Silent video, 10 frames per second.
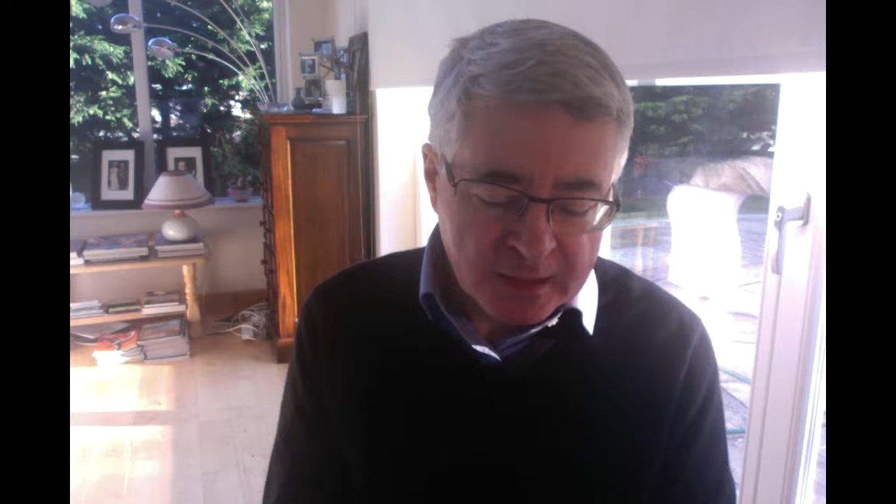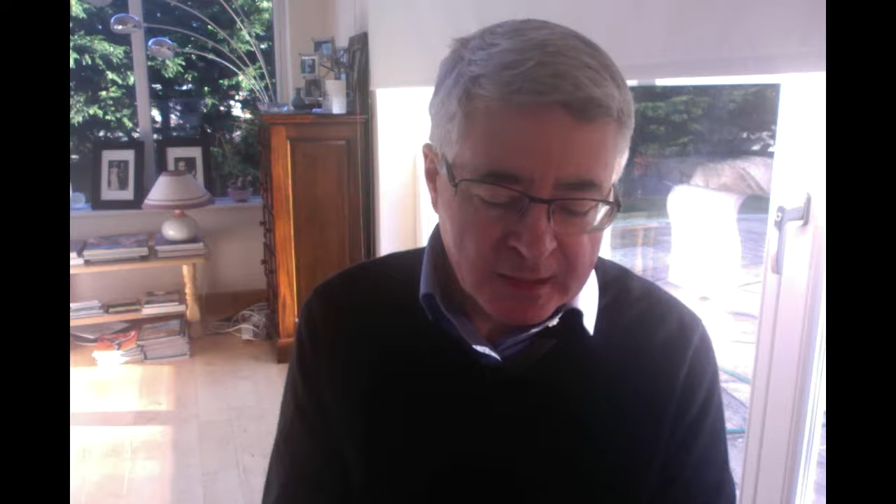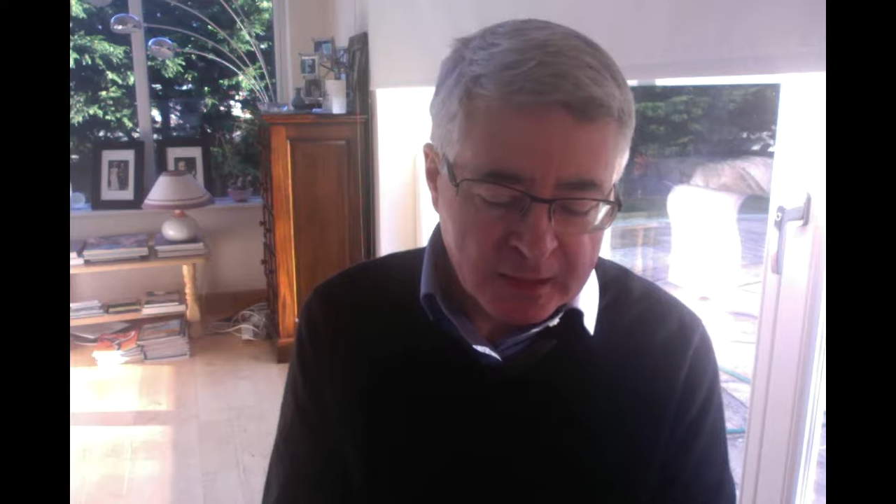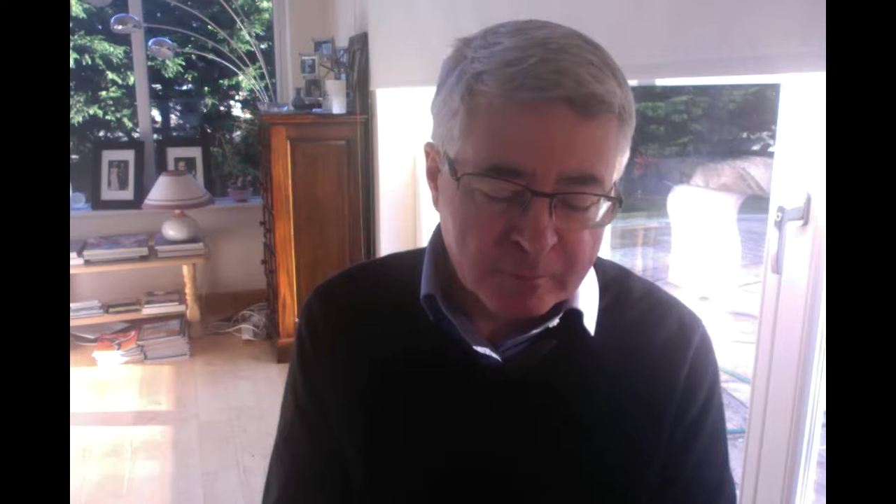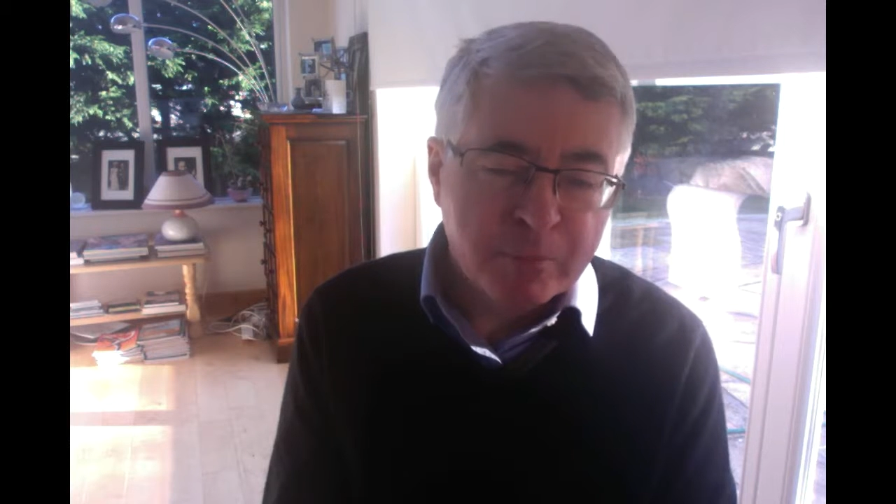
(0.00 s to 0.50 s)

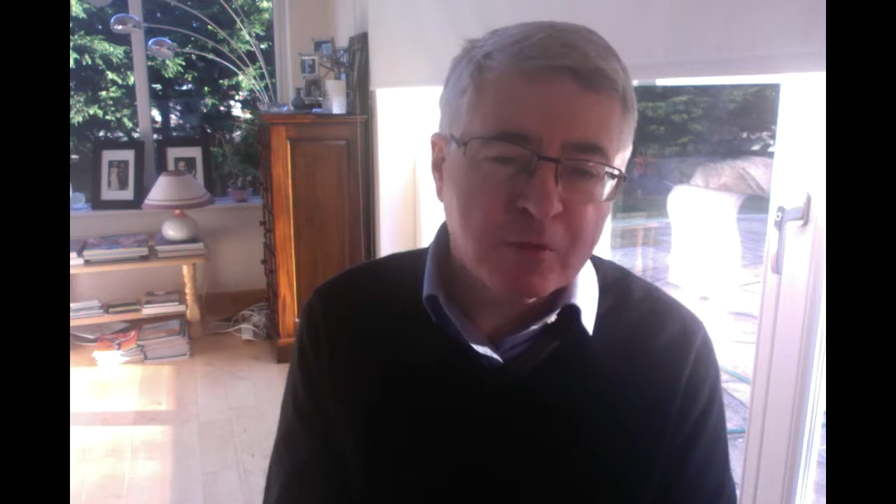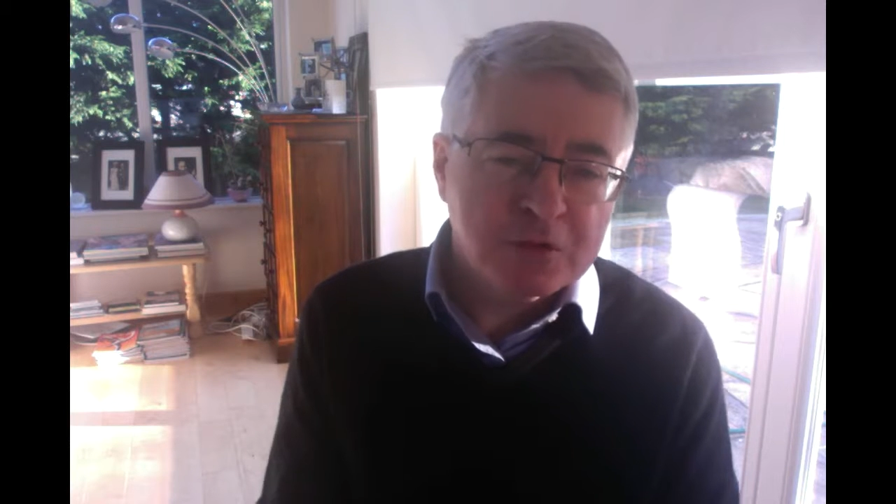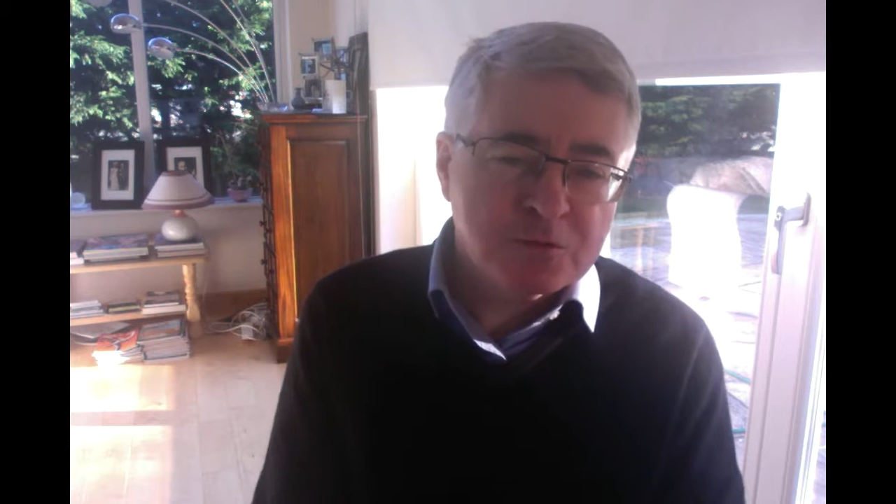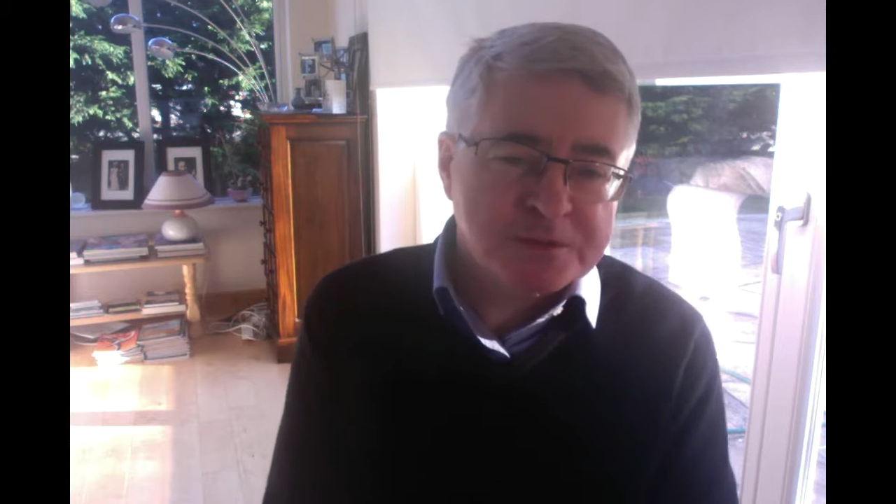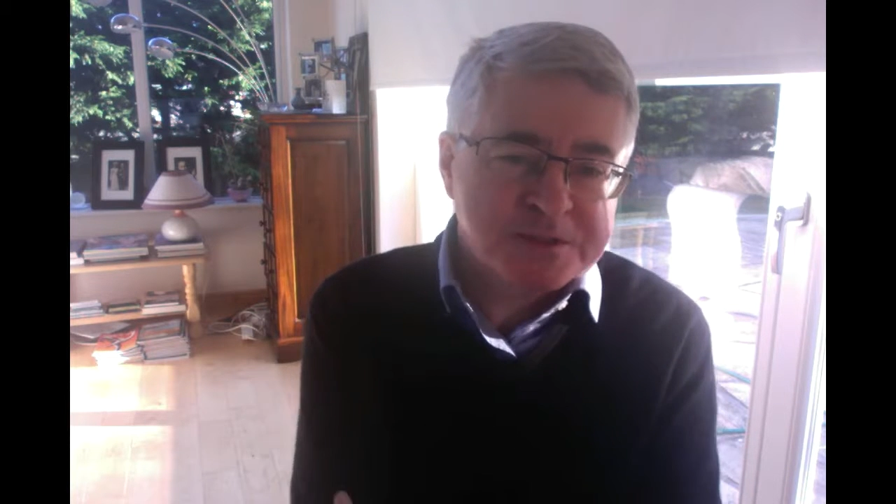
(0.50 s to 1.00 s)

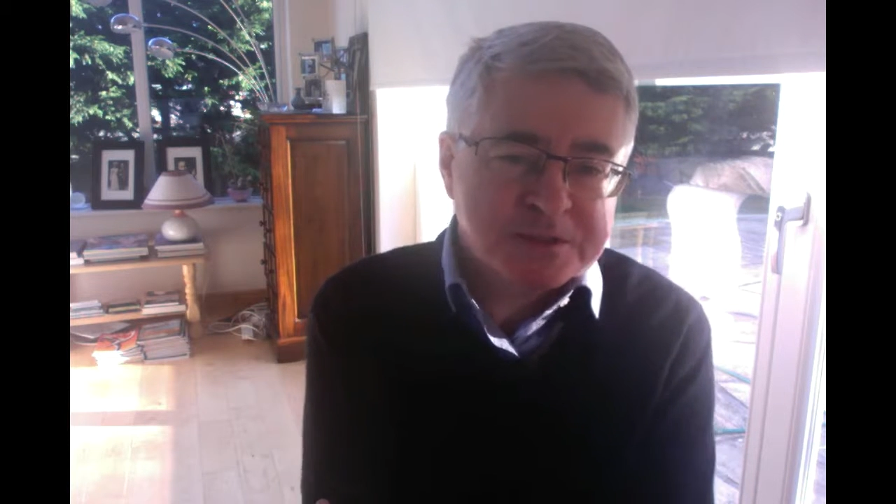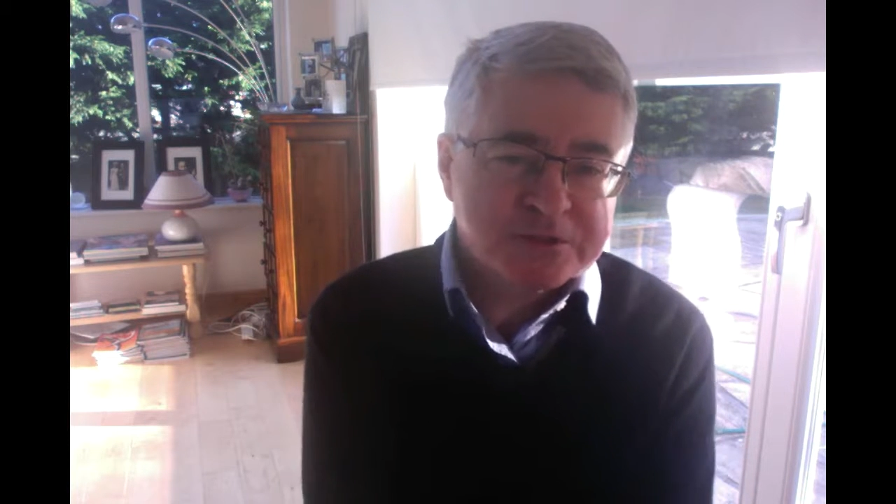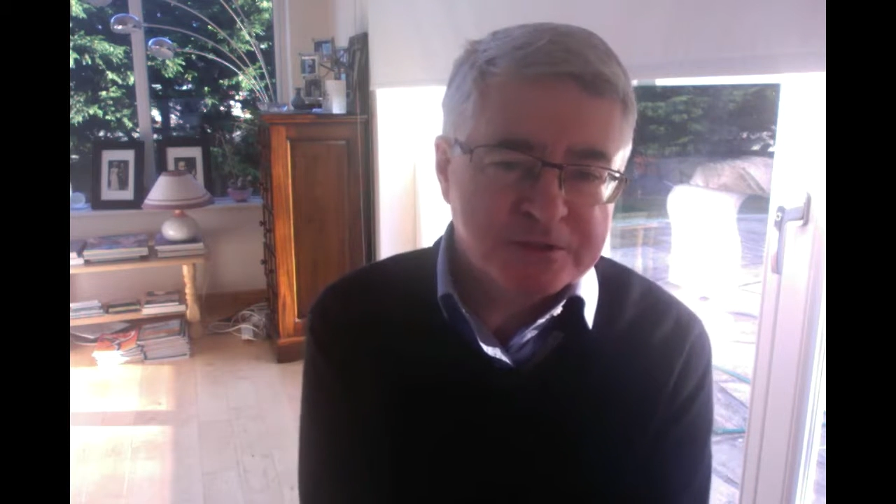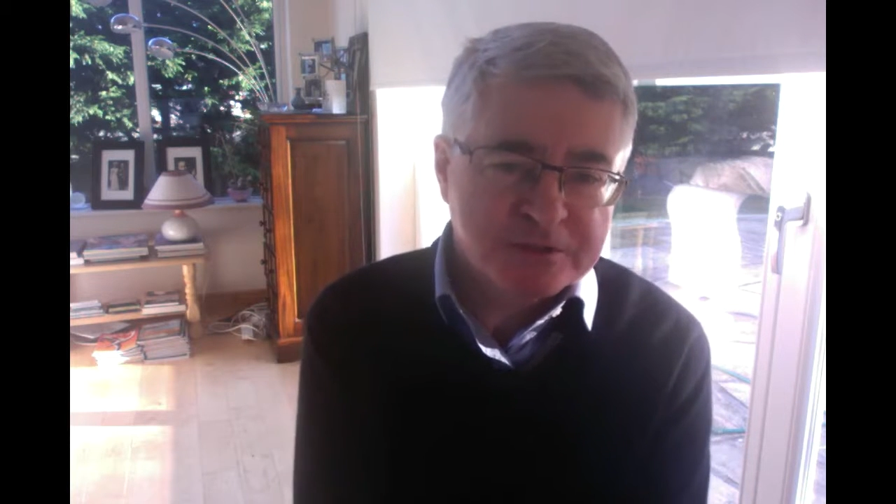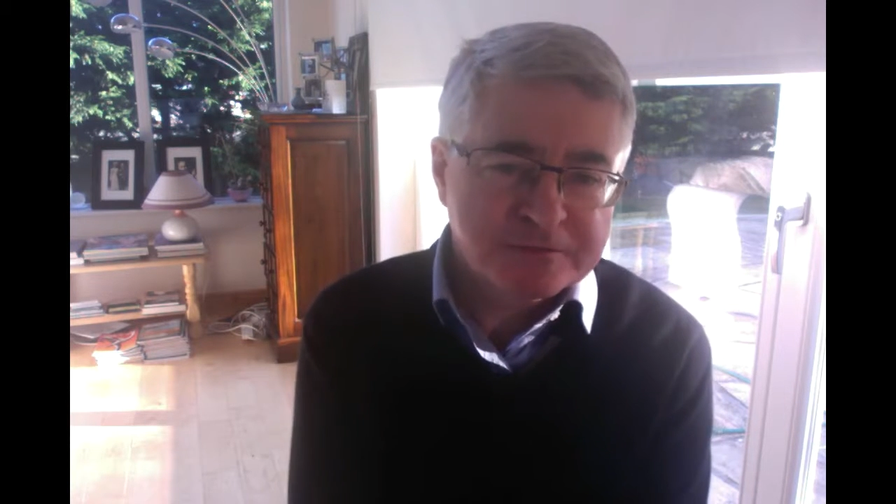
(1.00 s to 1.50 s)
Paul was
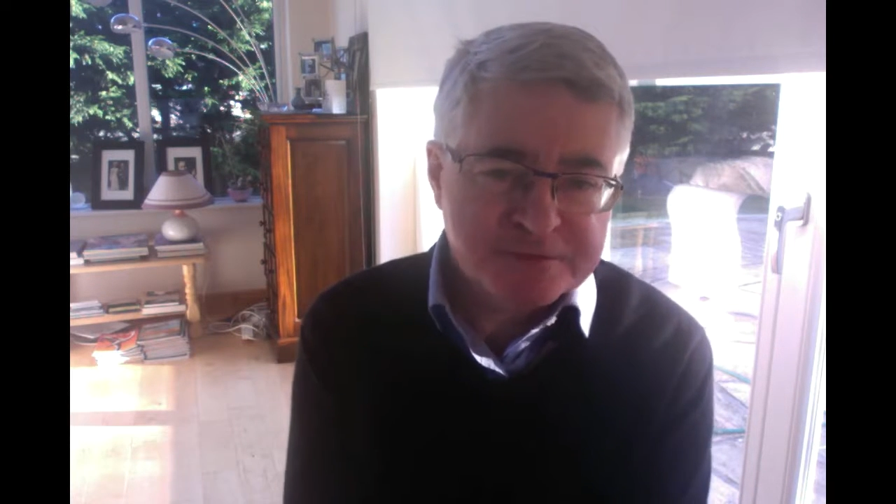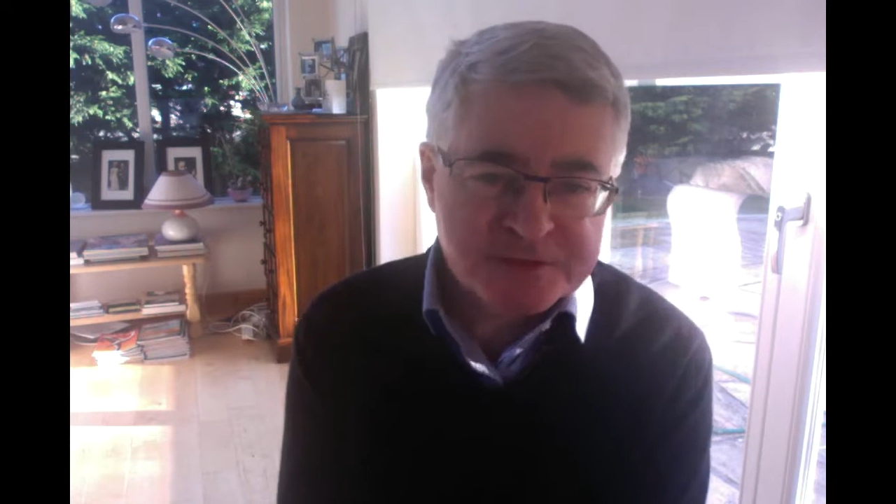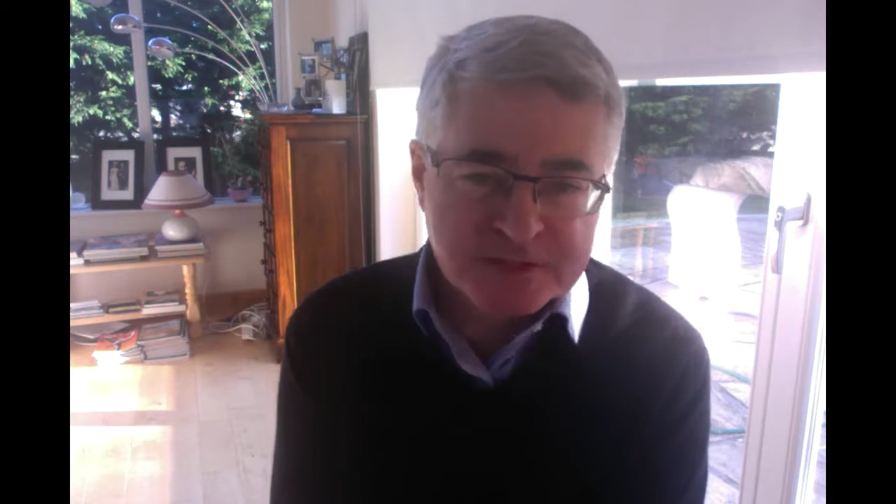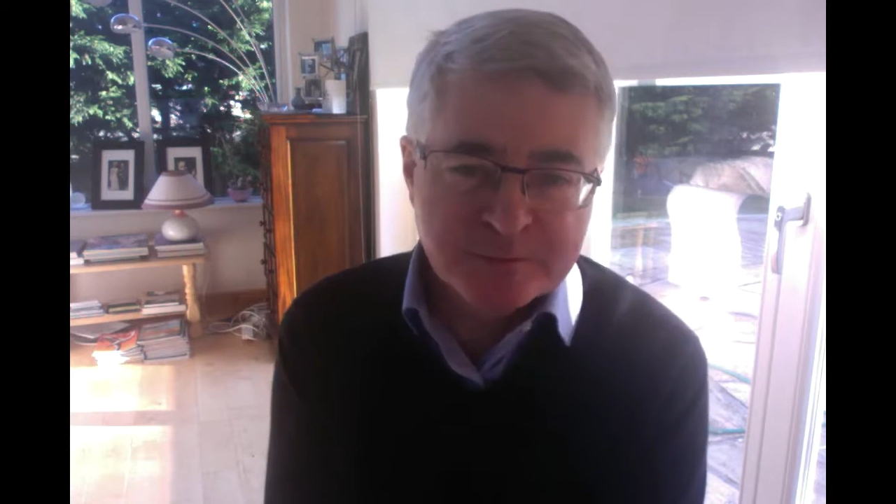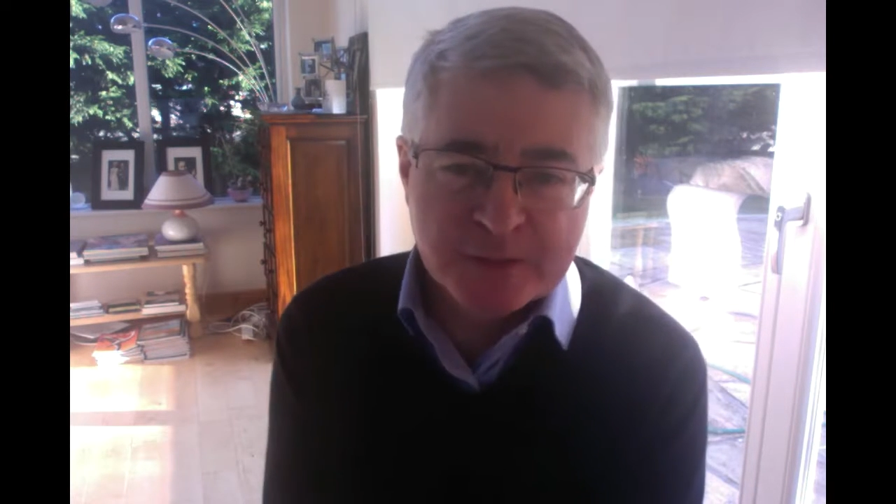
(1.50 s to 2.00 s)
good enough to
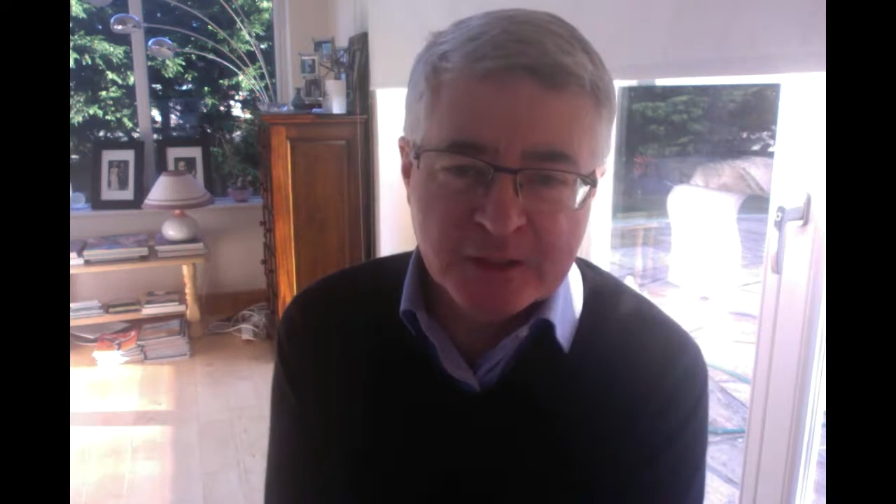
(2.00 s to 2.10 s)
send me